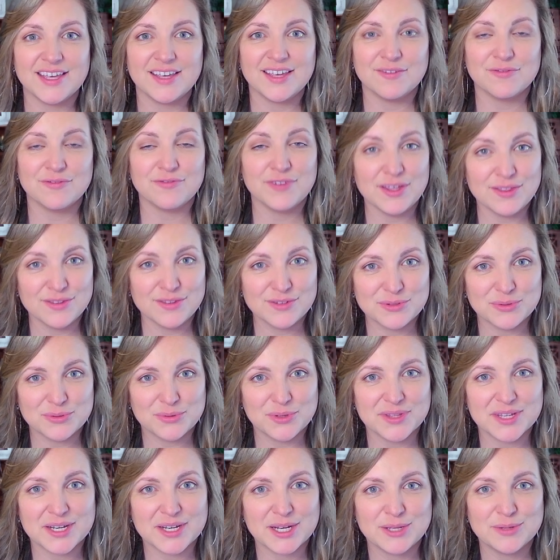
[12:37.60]
fifth tool
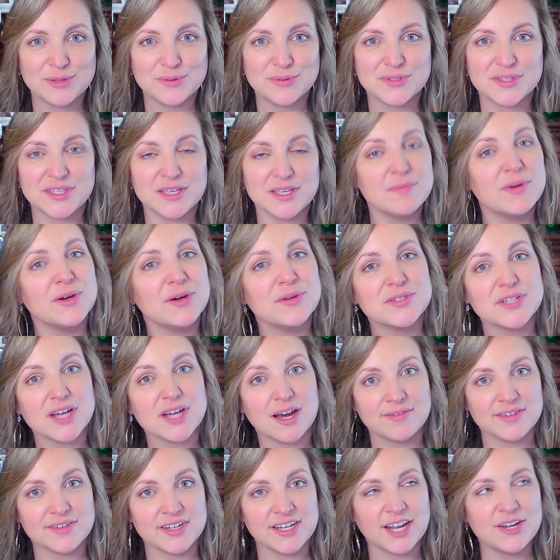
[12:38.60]
that I use the most
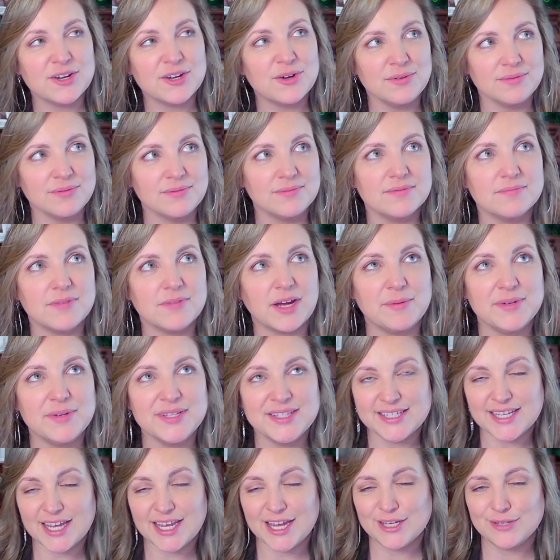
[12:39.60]
often, I wouldn't
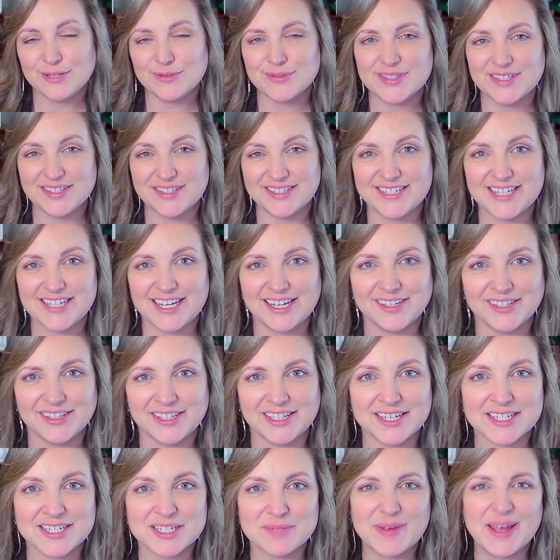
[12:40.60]
say I use this daily.
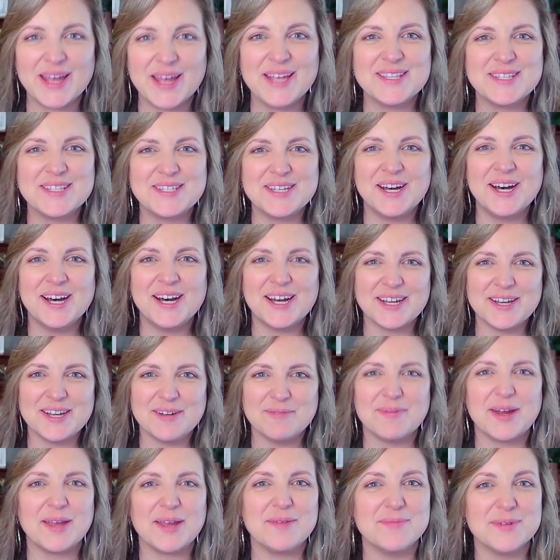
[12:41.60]
It depends on
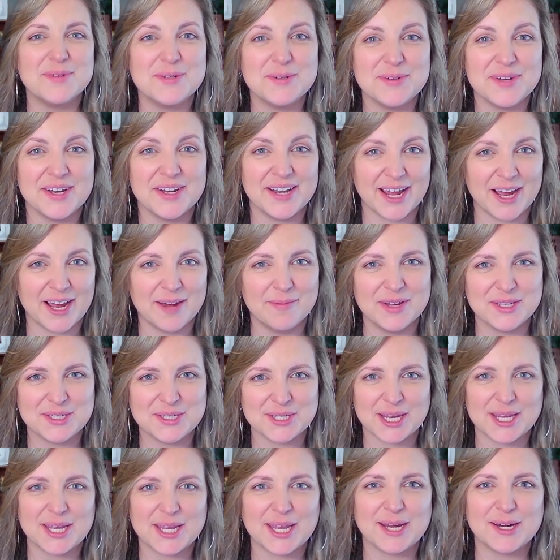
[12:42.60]
my mood and how much
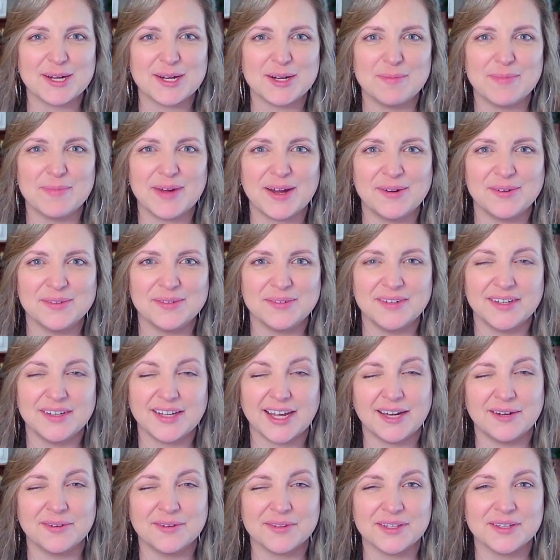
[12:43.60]
I care about
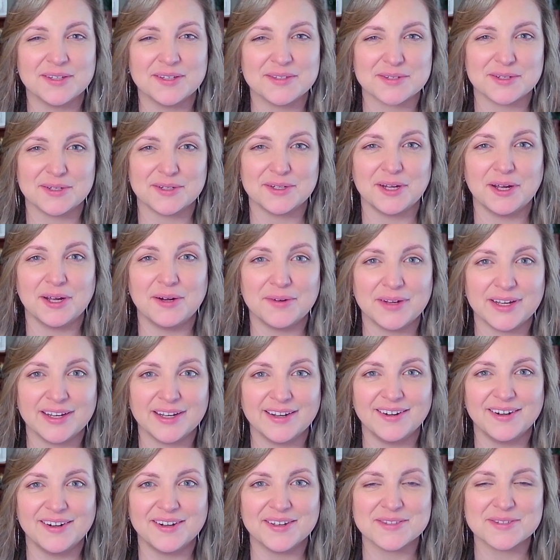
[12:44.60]
how things are going
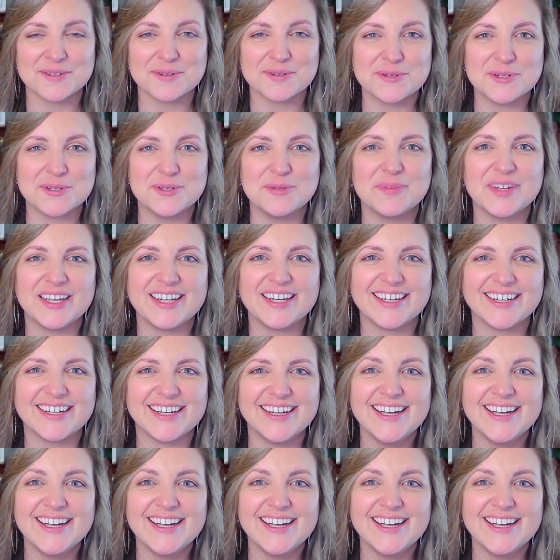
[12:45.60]
on social media,